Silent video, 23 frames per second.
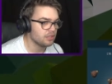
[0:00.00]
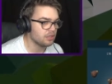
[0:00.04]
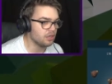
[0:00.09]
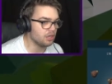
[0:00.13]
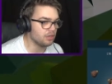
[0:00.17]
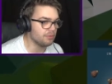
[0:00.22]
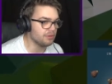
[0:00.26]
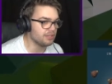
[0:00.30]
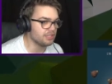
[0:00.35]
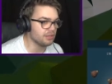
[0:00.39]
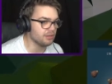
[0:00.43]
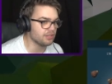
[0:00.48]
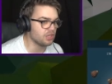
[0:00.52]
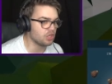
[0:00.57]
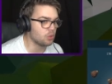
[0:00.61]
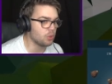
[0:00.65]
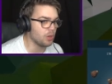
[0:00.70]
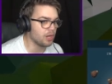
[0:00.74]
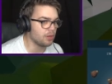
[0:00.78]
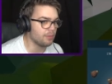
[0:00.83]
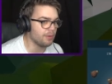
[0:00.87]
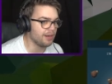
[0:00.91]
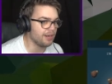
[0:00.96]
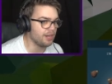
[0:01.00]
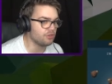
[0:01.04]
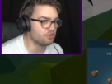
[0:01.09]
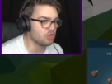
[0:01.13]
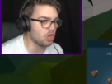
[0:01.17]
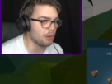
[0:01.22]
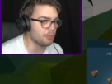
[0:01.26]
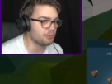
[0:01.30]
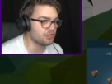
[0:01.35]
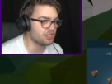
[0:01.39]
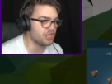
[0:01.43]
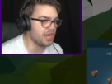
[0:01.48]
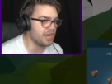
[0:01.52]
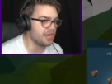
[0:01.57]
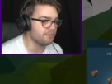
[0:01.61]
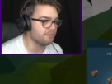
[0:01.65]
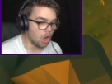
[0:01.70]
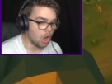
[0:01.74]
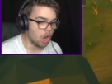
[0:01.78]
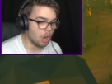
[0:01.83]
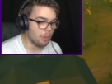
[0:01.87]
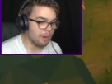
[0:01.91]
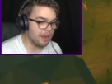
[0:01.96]
I wish there was a quick way to drop shit.
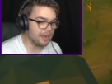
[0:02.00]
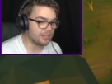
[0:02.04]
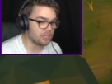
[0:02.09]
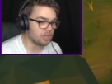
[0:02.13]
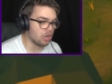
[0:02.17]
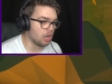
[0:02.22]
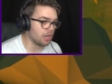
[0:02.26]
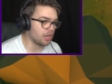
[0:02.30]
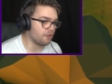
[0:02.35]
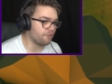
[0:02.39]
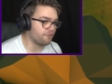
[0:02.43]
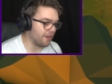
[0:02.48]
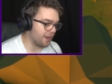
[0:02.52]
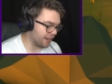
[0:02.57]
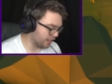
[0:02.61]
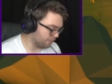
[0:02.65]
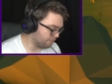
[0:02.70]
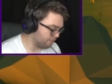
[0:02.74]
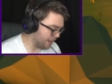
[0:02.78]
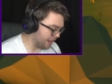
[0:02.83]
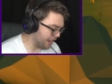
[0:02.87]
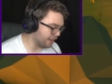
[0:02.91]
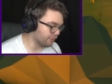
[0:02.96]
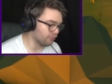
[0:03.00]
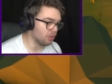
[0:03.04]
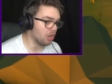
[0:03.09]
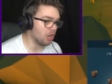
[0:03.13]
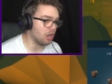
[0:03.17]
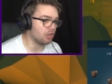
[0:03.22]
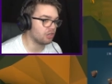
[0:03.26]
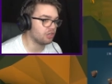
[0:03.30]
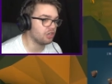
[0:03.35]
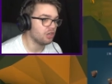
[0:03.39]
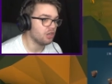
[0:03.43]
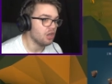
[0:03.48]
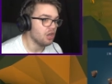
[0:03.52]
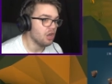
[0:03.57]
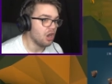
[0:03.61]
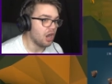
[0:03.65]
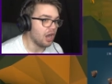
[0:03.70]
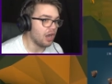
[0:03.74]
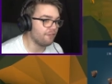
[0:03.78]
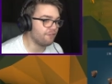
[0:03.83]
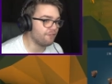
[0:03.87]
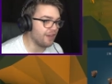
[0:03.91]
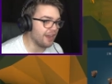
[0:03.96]
Oh my god, I found a pet rock.
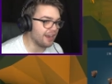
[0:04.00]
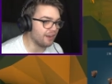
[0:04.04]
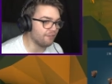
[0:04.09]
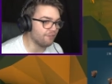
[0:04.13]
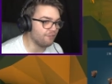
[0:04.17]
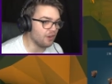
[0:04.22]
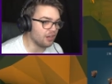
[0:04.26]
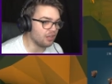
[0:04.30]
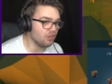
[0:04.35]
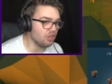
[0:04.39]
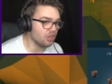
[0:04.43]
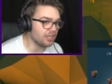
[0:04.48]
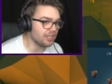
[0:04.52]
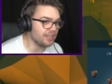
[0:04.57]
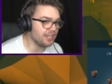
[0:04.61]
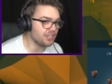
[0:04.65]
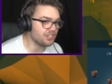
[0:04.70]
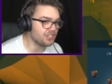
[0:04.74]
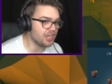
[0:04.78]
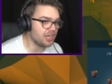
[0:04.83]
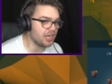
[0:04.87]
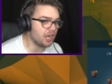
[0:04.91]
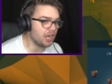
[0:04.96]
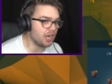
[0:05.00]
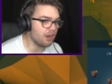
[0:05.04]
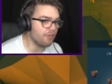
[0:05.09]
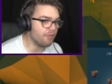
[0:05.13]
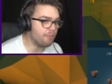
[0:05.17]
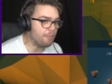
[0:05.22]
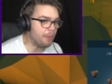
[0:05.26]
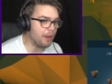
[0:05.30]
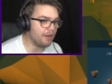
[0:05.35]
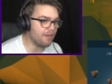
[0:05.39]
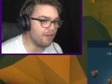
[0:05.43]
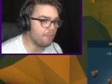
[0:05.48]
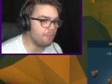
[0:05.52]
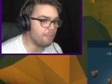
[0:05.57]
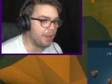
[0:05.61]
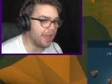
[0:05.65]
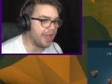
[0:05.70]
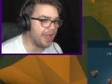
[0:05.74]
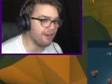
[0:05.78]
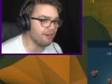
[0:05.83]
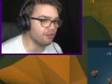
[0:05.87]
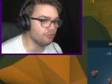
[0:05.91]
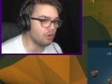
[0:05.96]
I found a fuck. Look at this shit. I have a
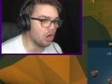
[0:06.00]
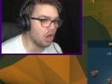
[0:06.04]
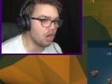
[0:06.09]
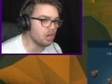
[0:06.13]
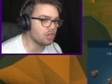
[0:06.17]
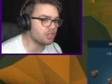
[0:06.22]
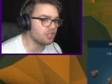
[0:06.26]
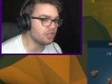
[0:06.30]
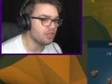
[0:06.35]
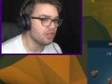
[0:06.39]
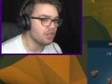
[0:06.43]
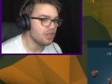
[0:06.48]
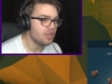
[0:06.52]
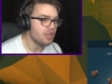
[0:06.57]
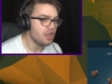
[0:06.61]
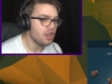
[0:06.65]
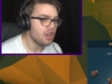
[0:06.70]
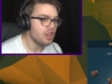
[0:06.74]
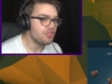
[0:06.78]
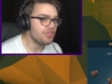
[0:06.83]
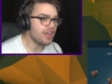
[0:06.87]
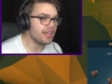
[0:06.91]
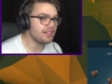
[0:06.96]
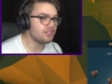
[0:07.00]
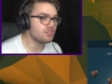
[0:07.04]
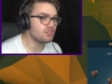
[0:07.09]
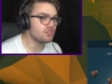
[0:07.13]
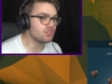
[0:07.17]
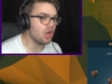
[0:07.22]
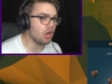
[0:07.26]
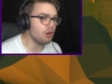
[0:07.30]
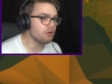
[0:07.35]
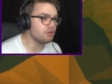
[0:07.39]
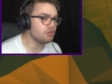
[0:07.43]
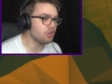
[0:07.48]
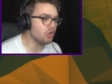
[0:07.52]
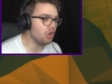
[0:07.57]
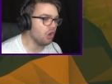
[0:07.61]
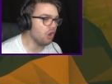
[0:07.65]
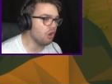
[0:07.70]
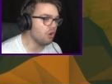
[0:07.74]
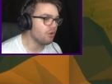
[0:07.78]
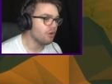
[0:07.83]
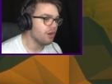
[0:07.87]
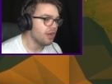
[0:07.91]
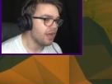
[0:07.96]
pet rock. That's so
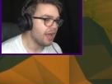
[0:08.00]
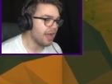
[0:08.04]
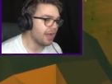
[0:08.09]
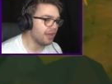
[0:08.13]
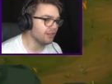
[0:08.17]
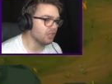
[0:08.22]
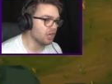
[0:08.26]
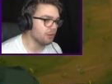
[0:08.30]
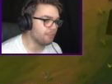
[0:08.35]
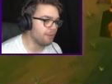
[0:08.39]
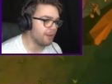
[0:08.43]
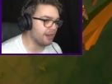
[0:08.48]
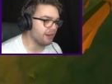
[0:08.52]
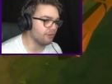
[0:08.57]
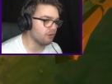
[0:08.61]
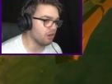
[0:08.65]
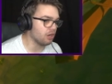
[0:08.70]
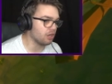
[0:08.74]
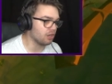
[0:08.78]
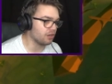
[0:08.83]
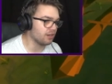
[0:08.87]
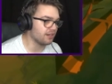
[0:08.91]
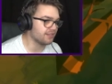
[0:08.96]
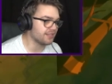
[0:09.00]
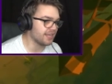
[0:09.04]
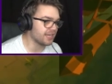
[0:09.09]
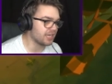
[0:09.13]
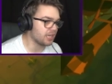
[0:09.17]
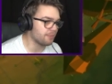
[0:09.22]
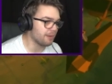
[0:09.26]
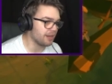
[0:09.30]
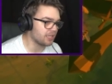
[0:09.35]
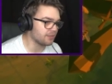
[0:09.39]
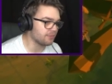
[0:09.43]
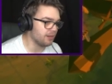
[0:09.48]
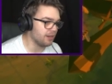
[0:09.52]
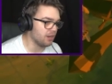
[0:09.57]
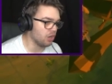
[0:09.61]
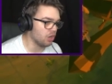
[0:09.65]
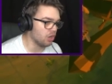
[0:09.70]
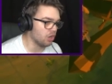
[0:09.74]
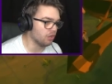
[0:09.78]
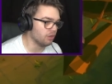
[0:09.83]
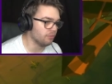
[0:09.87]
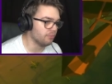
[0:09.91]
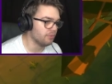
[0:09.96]
cool! Hello, Pet Rock. I'm going to take you back to my
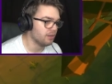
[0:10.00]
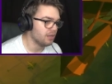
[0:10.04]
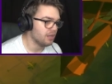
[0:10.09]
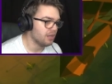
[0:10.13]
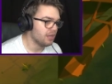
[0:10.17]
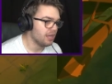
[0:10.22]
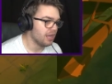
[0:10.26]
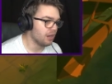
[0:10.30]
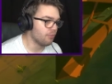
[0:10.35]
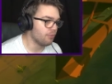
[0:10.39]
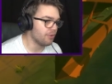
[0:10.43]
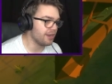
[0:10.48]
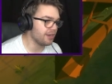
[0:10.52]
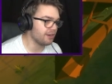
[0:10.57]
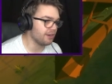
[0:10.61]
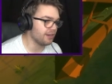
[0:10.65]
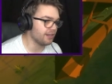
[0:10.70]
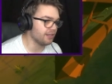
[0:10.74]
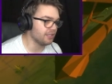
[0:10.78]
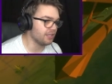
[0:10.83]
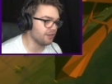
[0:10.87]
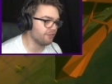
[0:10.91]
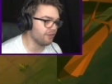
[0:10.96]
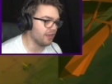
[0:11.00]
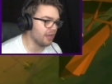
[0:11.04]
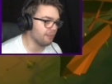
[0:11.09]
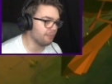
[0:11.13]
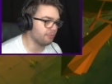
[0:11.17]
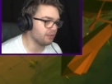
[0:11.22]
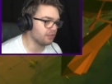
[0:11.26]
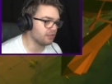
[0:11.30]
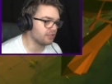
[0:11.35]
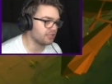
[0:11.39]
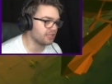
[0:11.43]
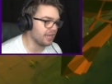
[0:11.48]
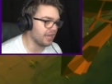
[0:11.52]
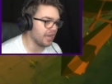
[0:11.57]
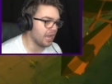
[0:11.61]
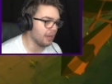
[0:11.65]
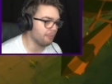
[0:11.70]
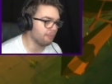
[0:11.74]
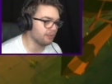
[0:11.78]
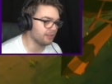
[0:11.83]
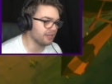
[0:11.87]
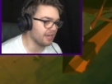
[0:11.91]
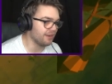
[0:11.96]
home, and we're going to live
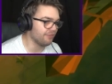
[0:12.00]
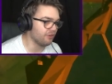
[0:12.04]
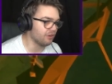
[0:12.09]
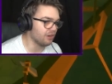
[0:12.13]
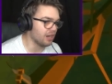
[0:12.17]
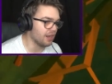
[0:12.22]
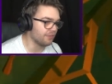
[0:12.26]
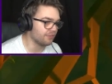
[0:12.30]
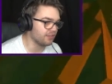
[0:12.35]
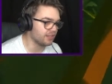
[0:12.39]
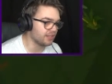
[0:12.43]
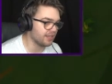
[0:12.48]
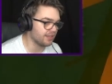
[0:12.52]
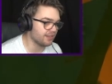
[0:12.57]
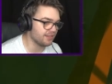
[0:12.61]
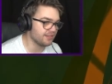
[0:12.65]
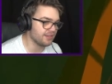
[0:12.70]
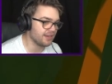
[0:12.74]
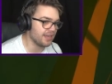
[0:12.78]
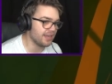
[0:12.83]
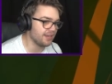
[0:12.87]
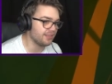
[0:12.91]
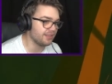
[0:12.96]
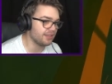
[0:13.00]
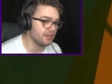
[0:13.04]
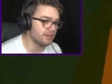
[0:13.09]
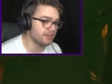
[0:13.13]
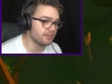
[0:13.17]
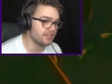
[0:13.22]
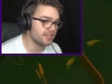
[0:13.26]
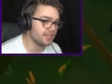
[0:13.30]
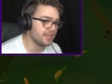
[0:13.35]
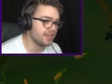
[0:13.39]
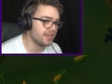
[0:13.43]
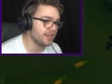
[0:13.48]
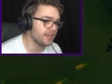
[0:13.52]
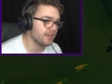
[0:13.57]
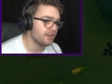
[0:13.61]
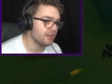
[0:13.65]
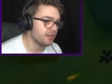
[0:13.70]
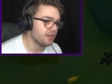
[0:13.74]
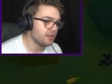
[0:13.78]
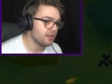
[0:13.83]
happily ever after together. Is there anything else here